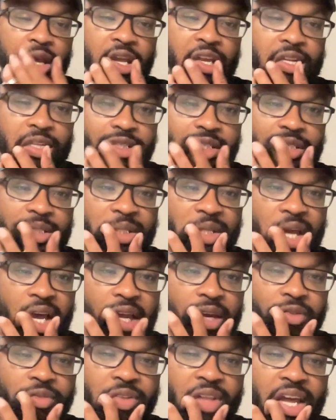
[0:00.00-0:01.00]
and just
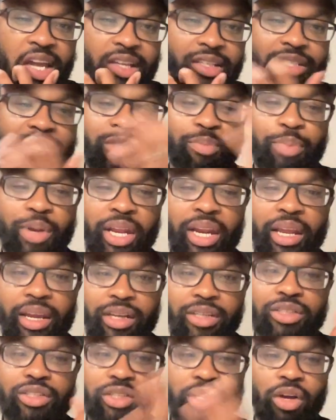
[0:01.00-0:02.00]
kind of like spinning
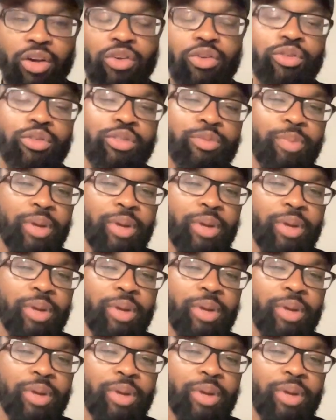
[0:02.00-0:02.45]
in circles.